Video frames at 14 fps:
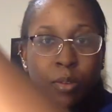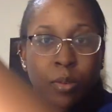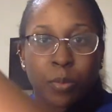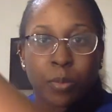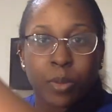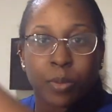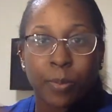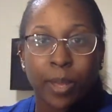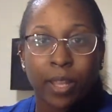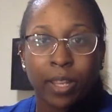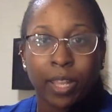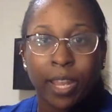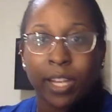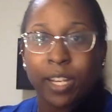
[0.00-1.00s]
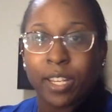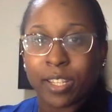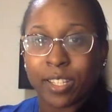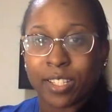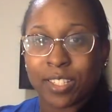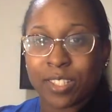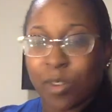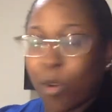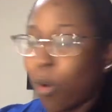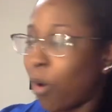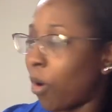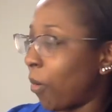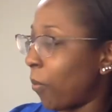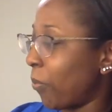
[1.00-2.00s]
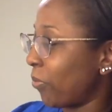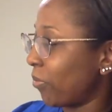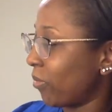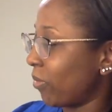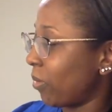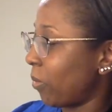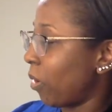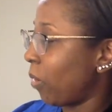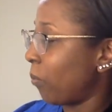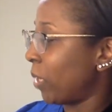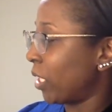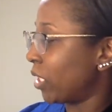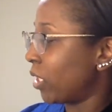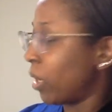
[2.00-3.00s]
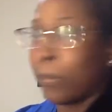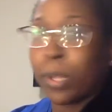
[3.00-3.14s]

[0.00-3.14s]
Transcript: with my lighting, it's all messed up.